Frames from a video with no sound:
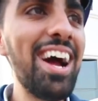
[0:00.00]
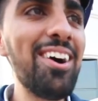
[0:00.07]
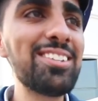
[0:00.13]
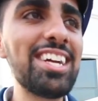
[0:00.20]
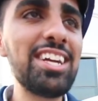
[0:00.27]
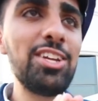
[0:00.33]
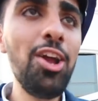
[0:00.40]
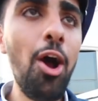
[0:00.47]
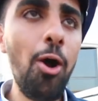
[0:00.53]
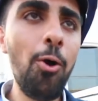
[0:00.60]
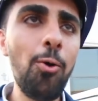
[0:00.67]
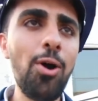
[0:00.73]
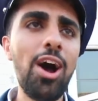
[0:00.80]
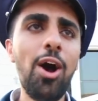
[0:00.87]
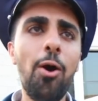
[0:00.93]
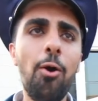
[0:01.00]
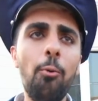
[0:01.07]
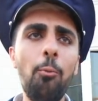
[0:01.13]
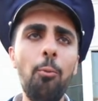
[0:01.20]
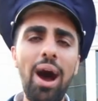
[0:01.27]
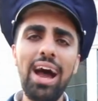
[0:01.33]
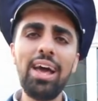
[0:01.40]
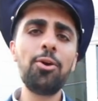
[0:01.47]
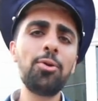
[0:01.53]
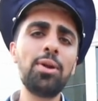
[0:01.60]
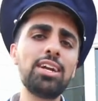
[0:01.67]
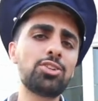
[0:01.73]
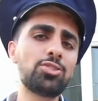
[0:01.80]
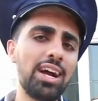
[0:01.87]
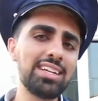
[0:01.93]
I was like, yo, why don't
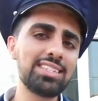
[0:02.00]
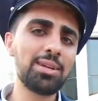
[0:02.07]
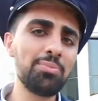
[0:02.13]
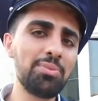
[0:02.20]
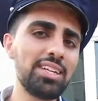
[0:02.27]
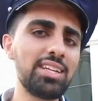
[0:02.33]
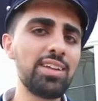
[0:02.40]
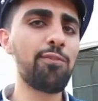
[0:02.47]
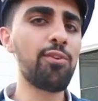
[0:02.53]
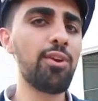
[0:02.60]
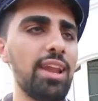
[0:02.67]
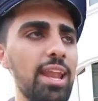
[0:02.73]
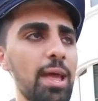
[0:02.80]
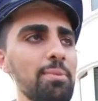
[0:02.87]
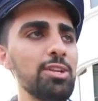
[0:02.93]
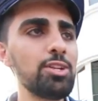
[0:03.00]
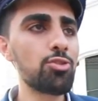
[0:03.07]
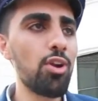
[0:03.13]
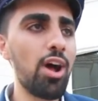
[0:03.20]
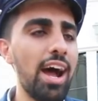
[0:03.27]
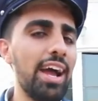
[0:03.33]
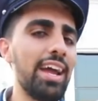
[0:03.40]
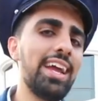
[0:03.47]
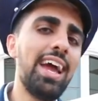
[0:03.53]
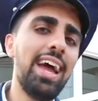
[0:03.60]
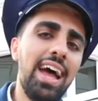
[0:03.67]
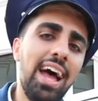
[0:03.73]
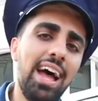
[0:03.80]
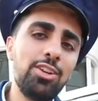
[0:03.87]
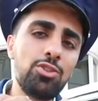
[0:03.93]
I try something different? Let me try
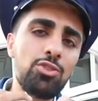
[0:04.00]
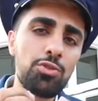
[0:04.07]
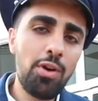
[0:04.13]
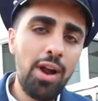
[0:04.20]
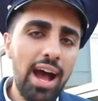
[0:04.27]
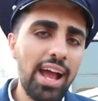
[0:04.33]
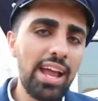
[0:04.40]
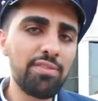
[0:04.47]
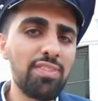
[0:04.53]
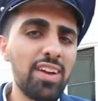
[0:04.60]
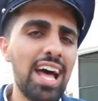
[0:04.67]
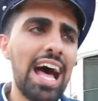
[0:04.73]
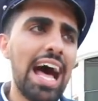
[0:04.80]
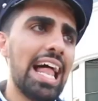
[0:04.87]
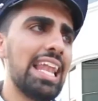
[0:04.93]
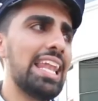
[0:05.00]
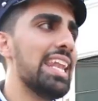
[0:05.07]
and drive a